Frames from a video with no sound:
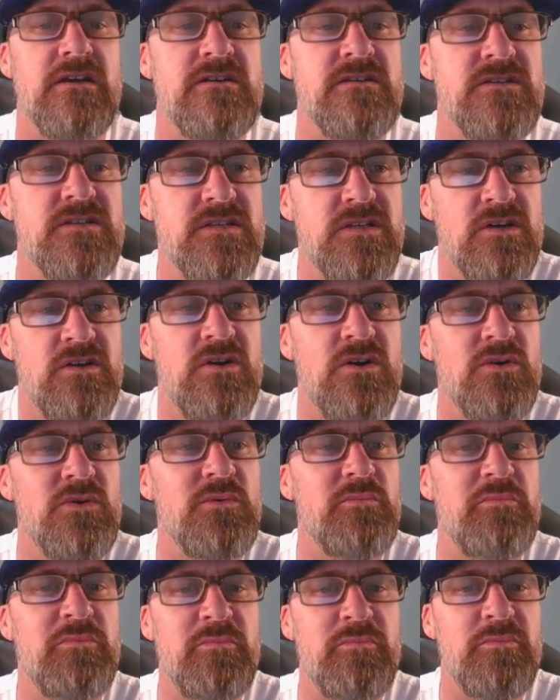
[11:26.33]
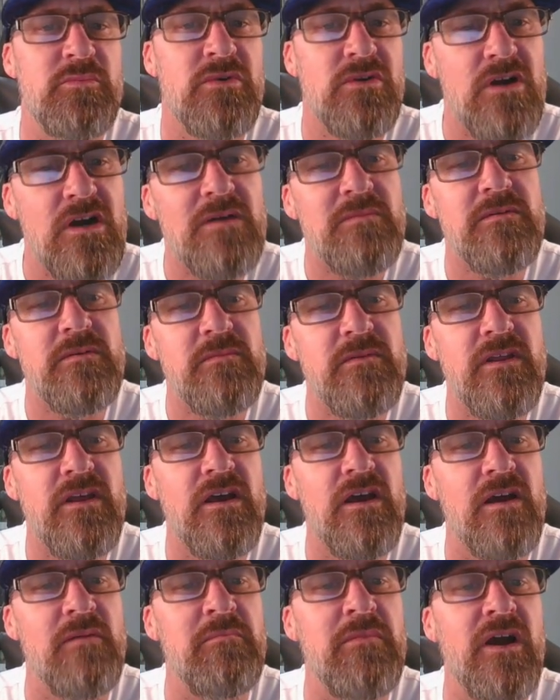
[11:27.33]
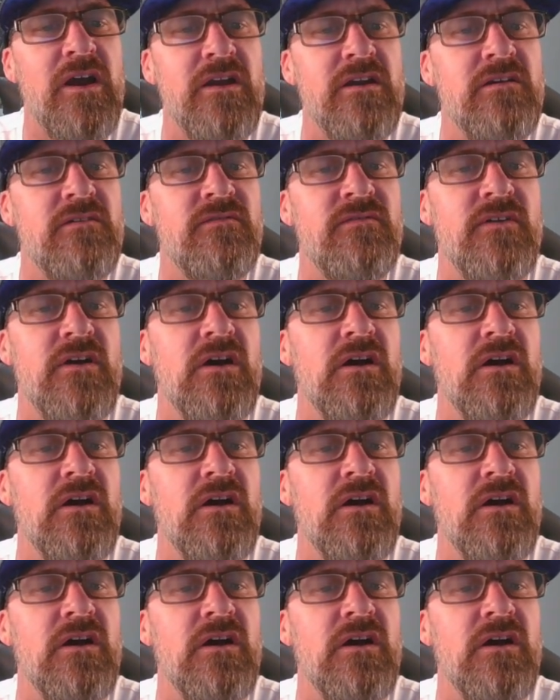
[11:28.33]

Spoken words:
So probably I might have